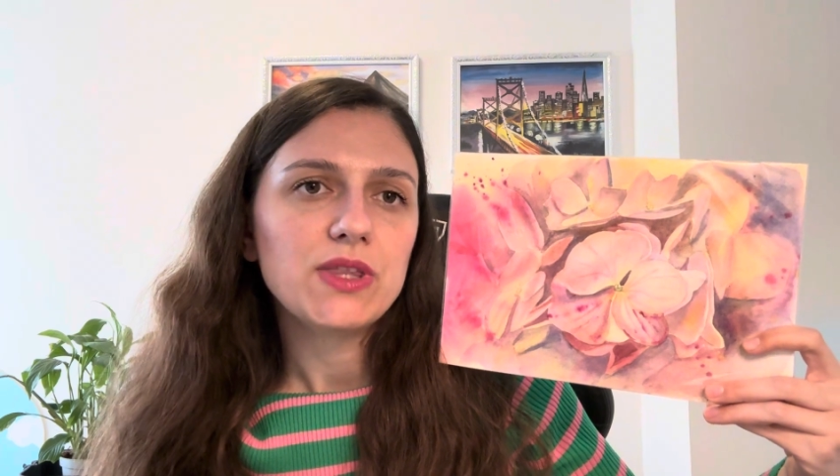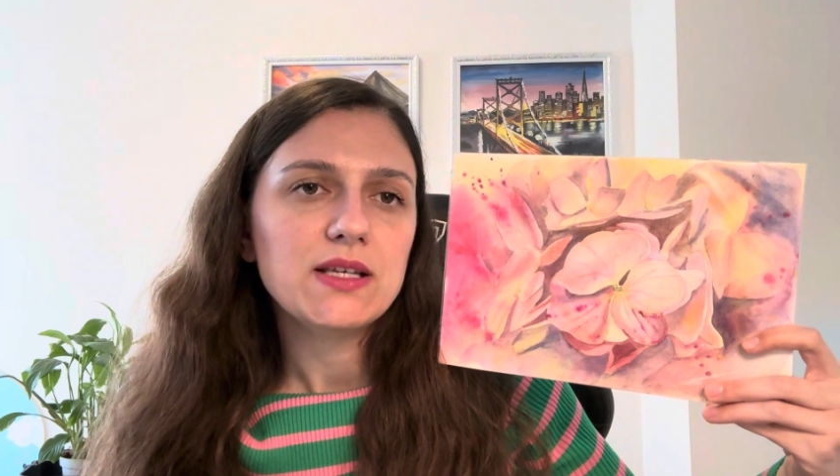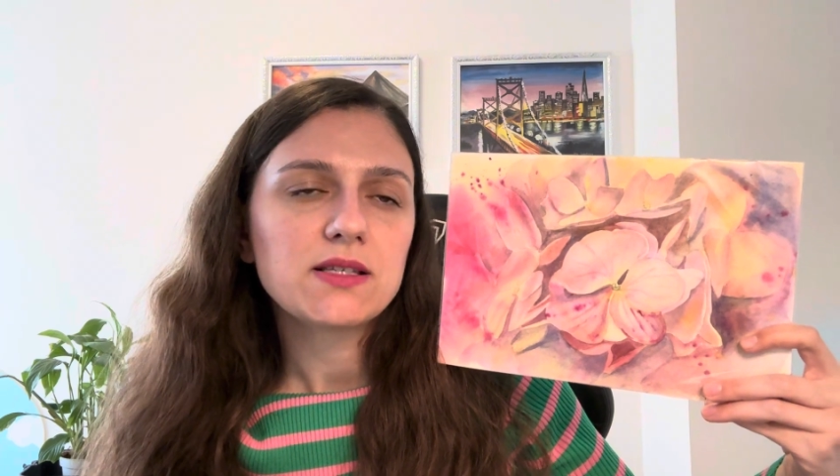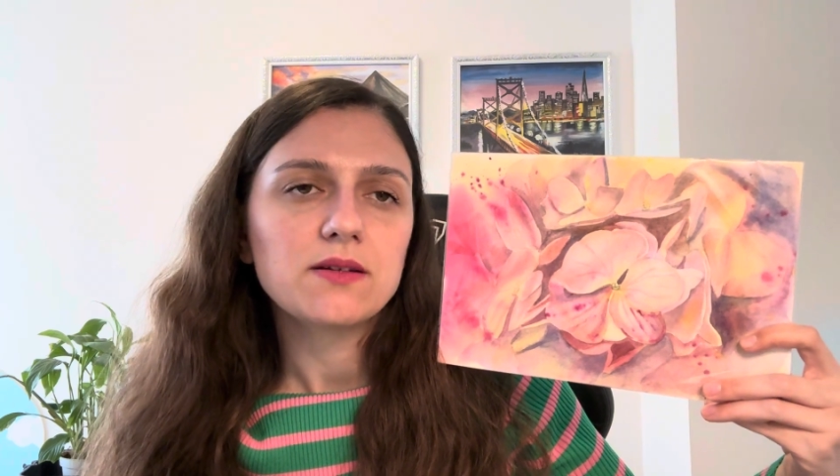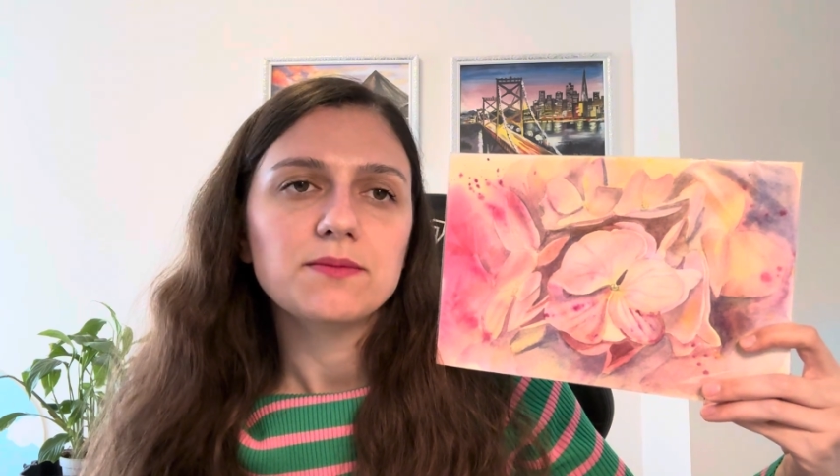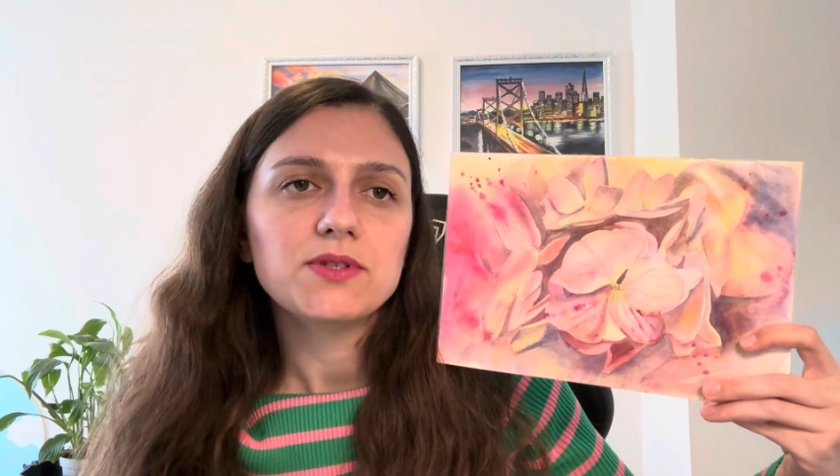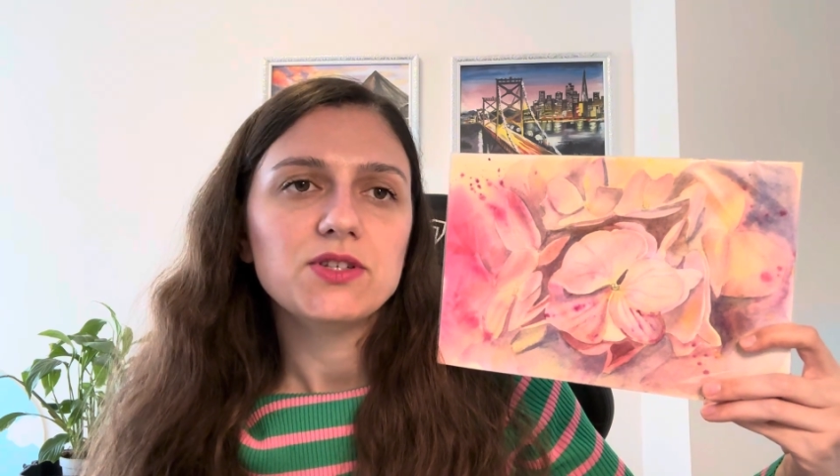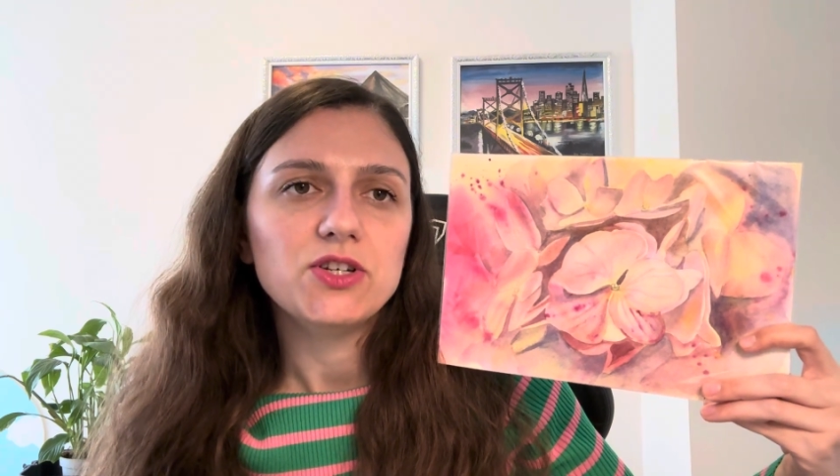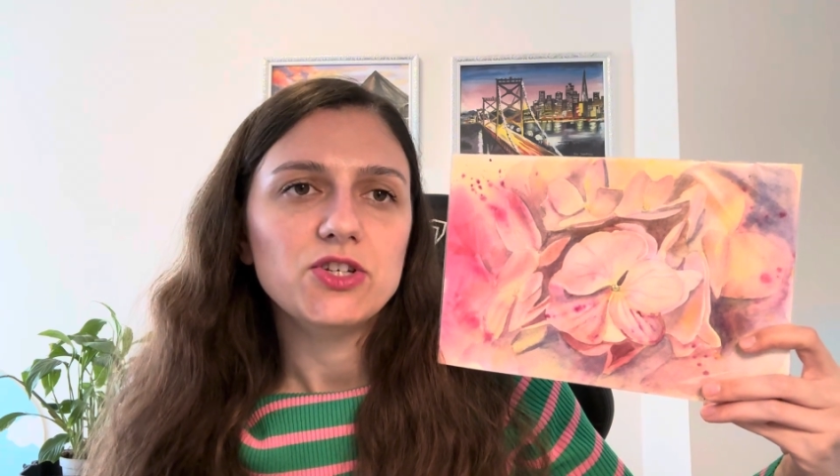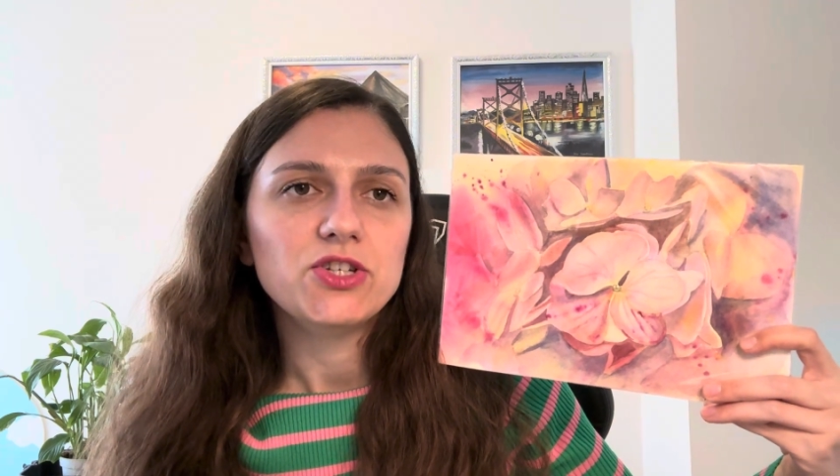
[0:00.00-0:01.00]
this
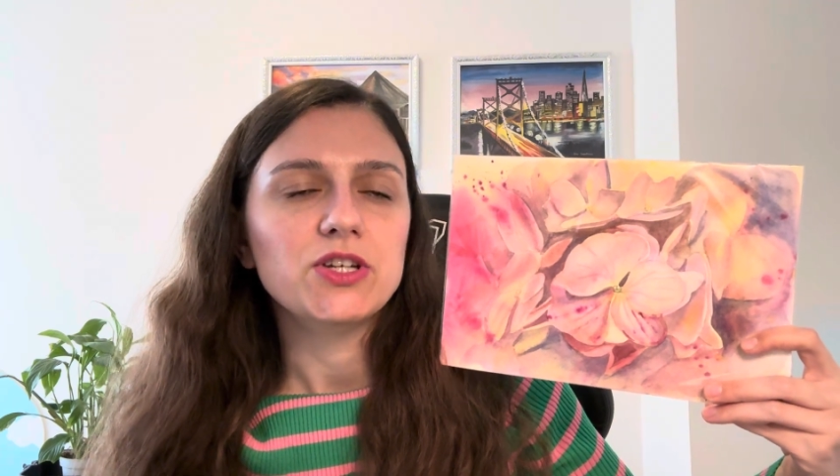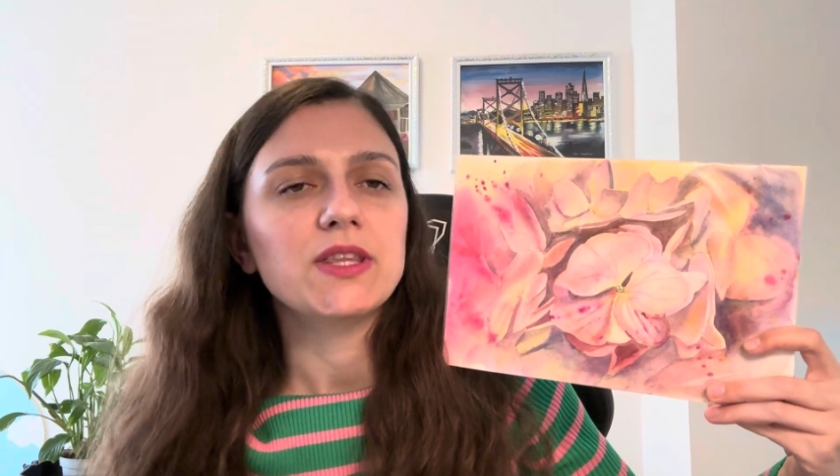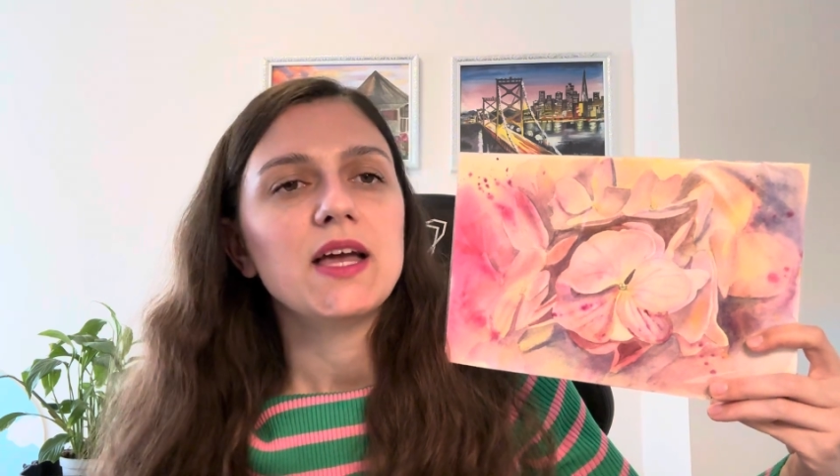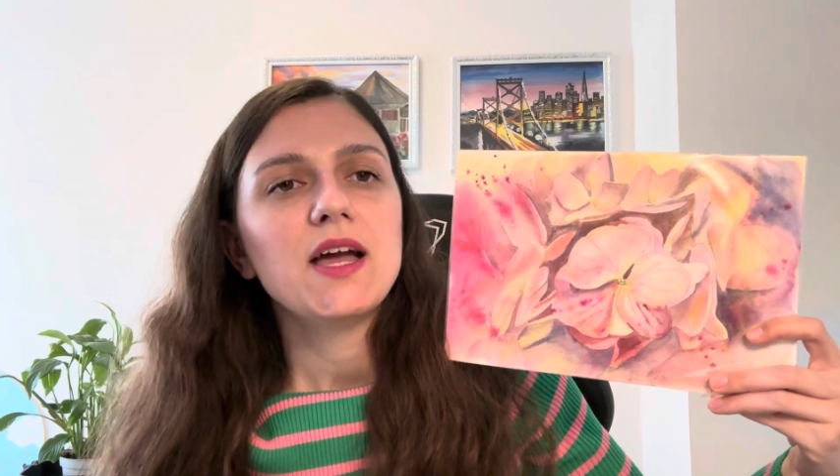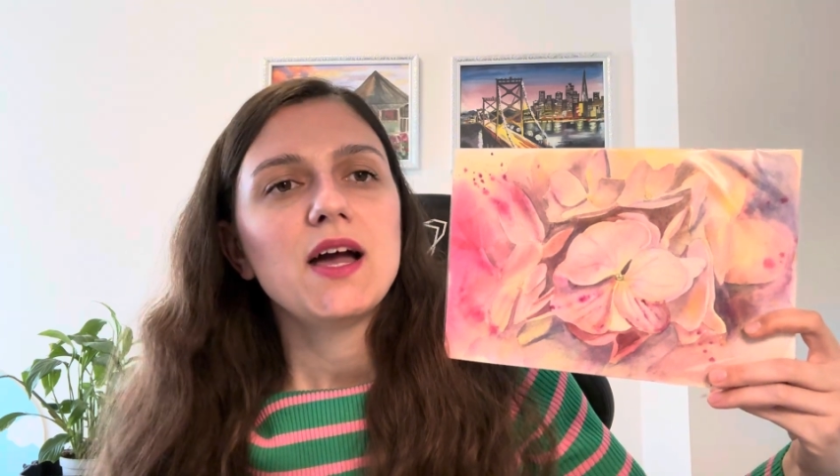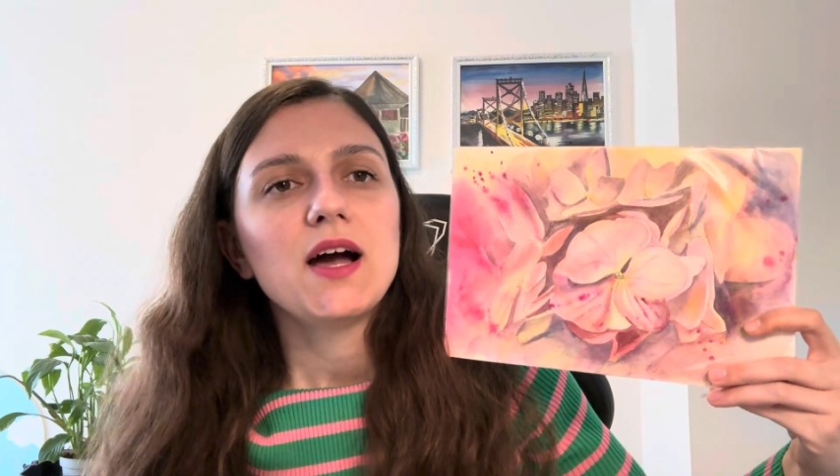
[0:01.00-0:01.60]
composition,